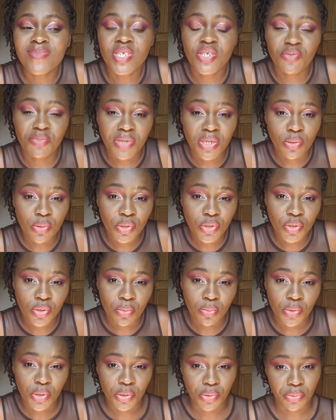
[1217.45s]
you may lose
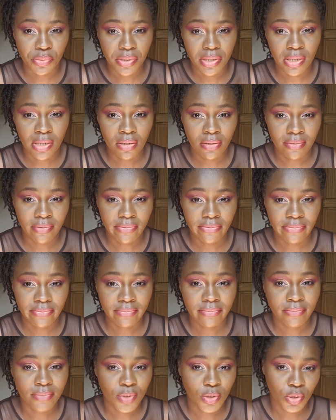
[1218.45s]
someone you really love
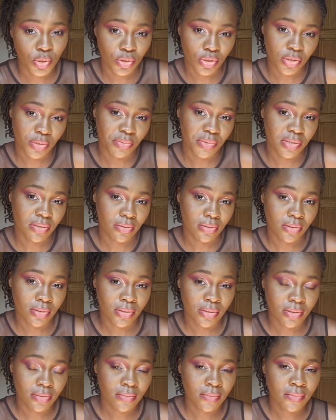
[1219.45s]
just
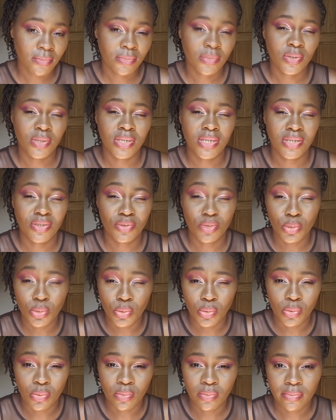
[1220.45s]
because you did not
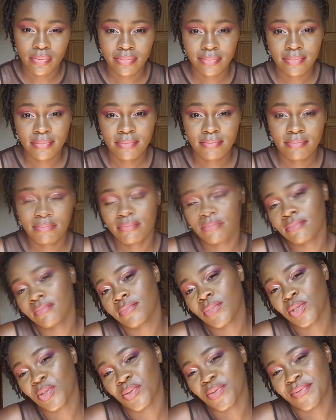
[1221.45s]
know.
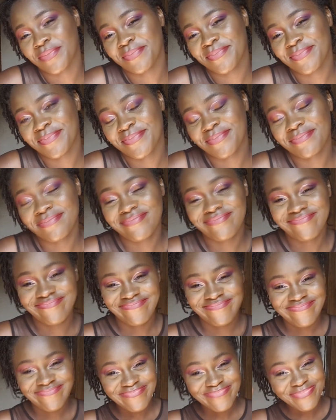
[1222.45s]
So
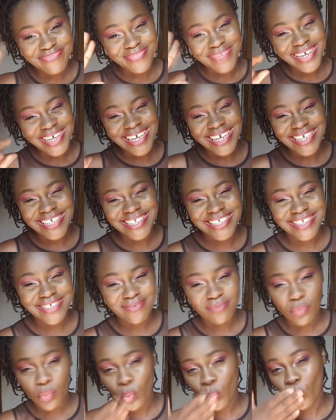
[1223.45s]
bye
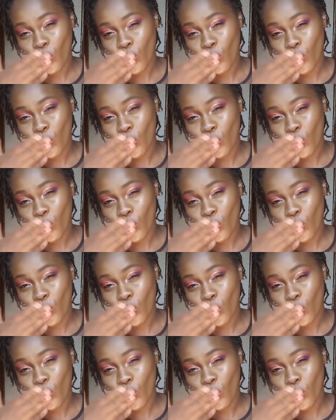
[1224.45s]
guys.